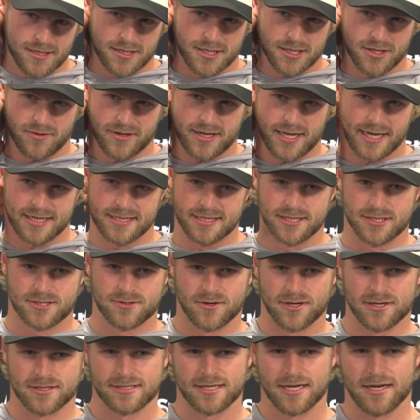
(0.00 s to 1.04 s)
you know, we kind of did it
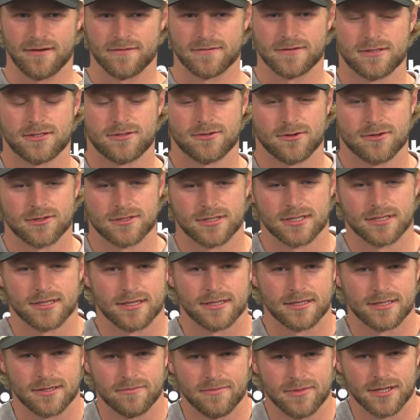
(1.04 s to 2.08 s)
to ourselves towards
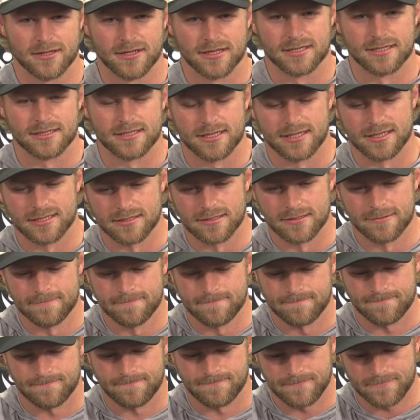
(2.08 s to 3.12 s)
the, the middle of the season.